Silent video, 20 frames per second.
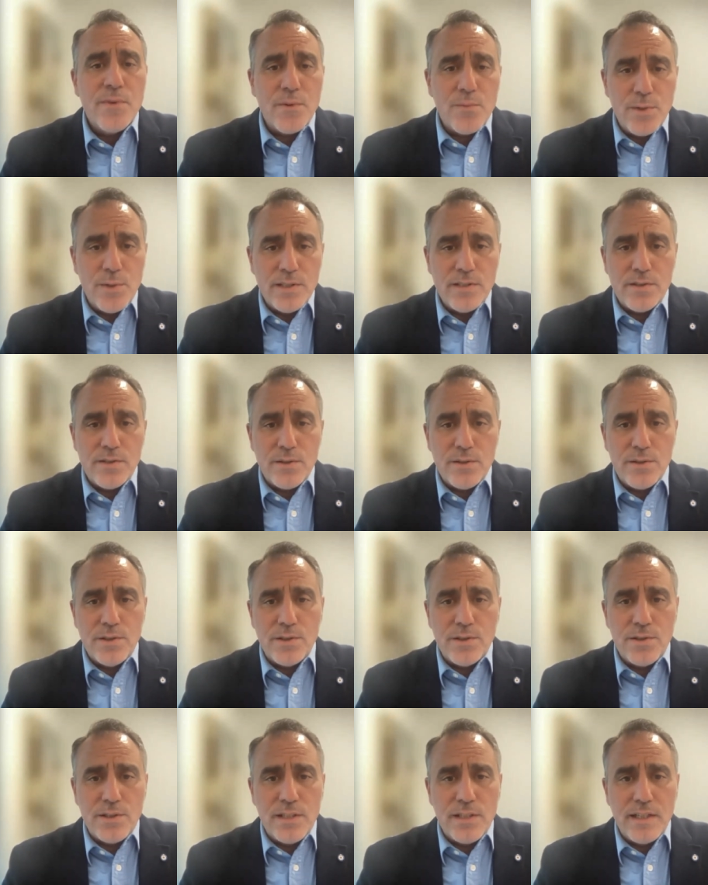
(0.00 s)
The wrist
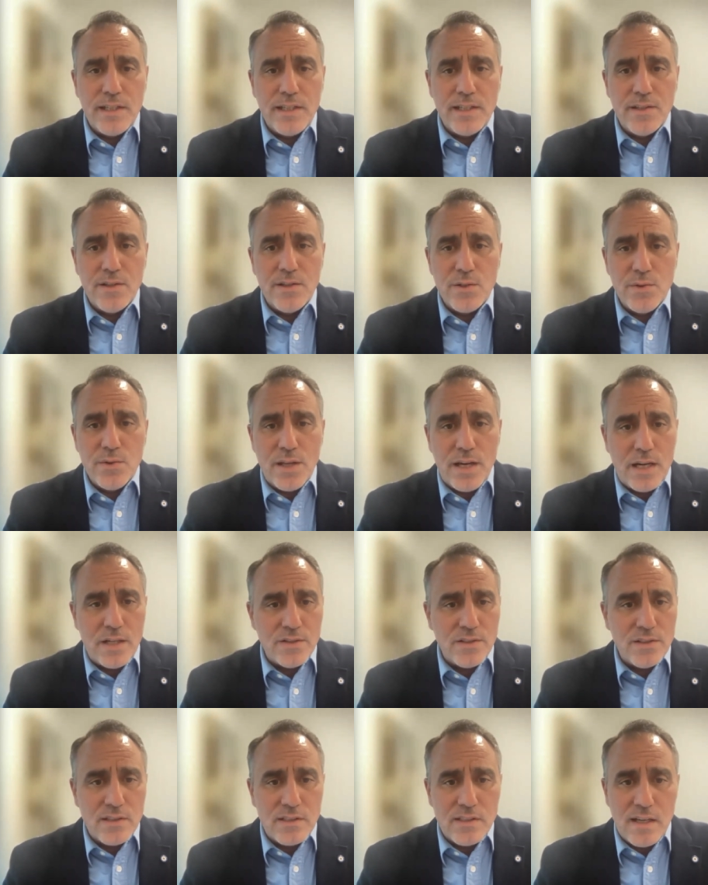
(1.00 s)
surgery in
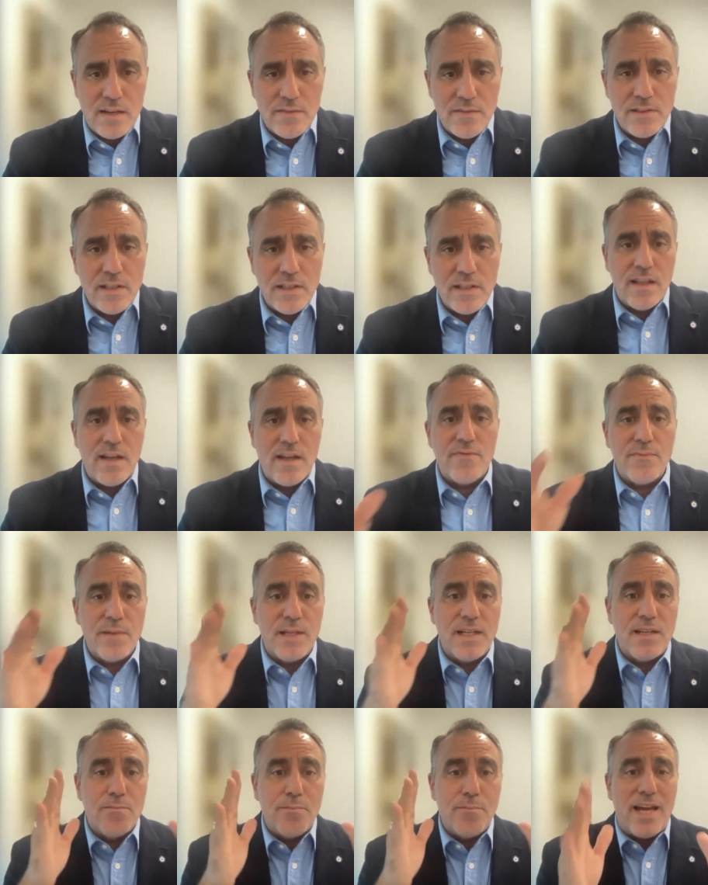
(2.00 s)
2007 left
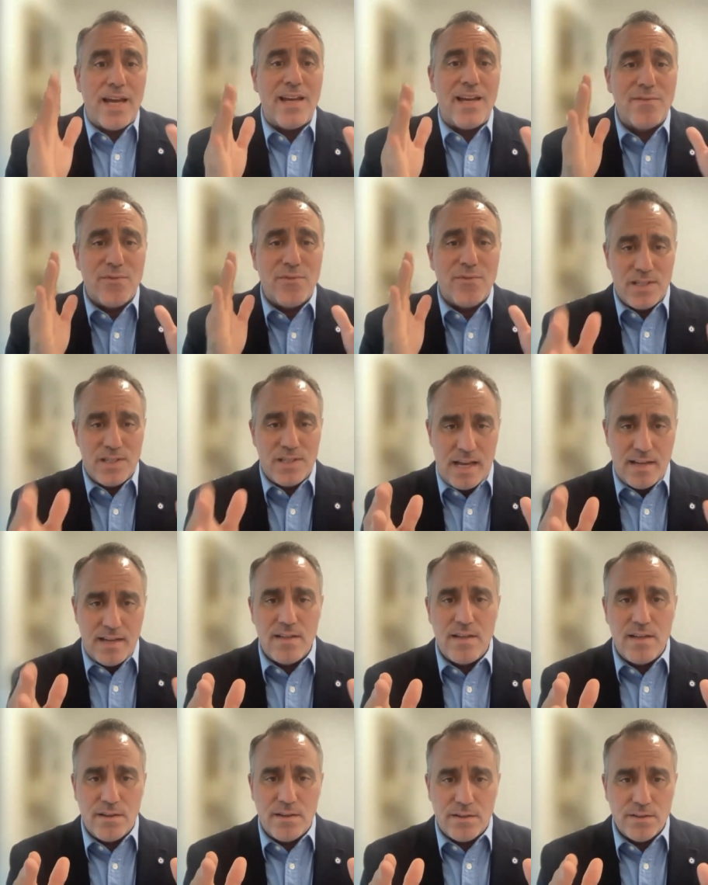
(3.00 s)
me in pain for
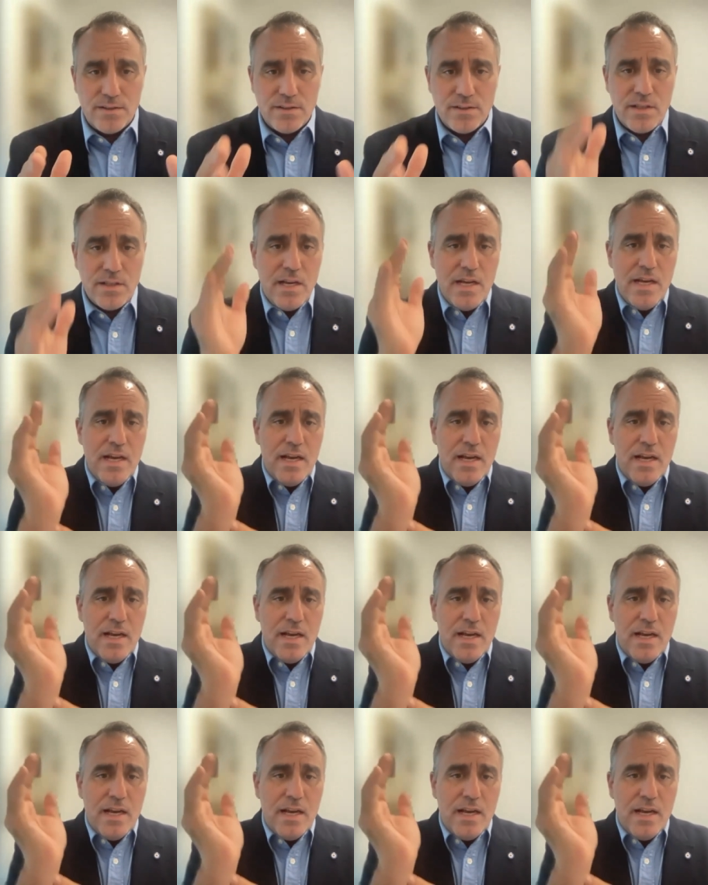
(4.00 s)
10 years.